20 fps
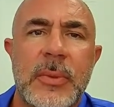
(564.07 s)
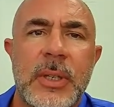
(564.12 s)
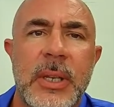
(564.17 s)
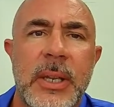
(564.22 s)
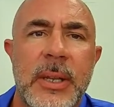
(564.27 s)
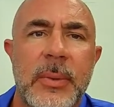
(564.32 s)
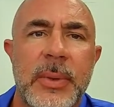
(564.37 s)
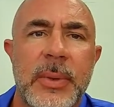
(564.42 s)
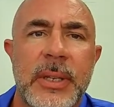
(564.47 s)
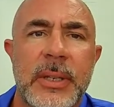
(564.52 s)

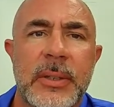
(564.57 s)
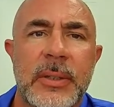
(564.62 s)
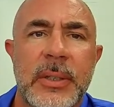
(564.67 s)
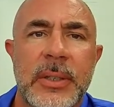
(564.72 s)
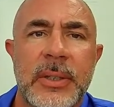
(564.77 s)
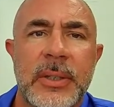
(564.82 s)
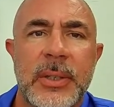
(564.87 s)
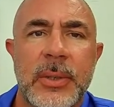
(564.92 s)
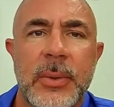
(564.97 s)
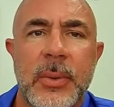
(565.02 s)
and we can
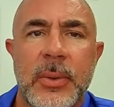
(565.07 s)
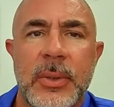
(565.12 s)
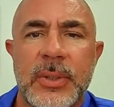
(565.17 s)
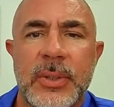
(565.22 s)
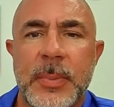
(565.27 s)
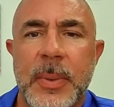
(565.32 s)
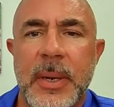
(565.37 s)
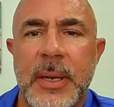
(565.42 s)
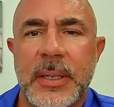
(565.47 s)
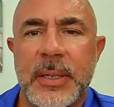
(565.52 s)
look at the
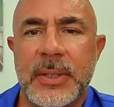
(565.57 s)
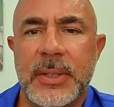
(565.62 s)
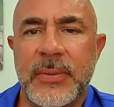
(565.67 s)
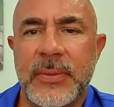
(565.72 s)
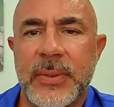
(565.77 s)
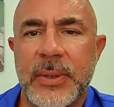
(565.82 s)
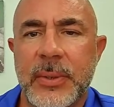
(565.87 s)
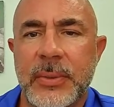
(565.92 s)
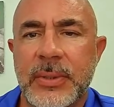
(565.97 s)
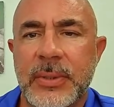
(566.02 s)
correspondence
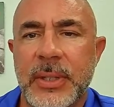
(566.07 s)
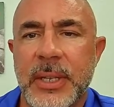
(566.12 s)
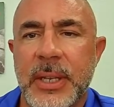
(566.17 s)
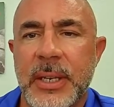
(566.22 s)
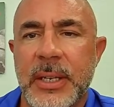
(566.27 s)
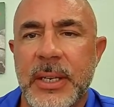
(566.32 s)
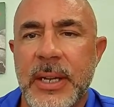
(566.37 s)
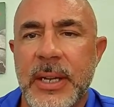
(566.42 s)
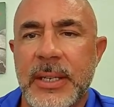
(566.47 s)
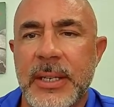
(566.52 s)
view to get
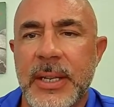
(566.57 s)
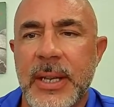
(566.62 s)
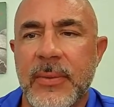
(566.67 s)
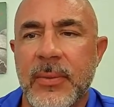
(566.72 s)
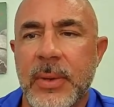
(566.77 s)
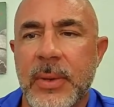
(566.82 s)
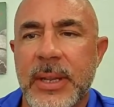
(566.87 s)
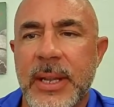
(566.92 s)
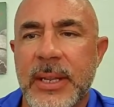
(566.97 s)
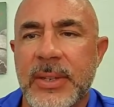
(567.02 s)
an idea of
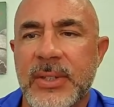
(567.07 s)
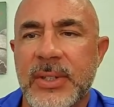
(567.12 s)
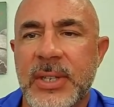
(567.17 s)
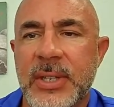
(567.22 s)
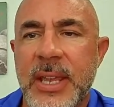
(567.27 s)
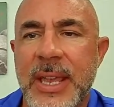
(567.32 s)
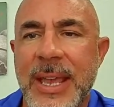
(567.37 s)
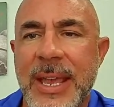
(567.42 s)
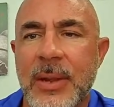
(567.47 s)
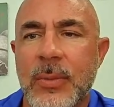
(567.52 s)
where that
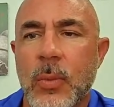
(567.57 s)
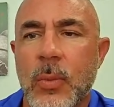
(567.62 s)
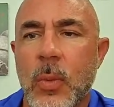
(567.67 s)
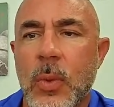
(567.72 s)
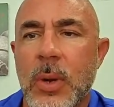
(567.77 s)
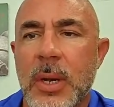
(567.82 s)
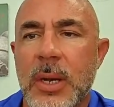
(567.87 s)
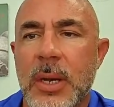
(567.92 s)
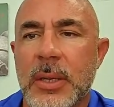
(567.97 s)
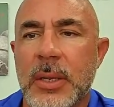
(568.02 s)
scan
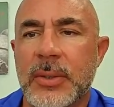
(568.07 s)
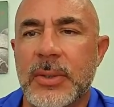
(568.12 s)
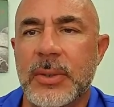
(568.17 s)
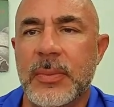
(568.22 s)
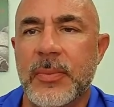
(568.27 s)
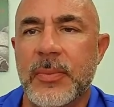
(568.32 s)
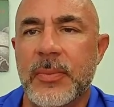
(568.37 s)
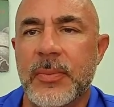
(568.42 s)
was.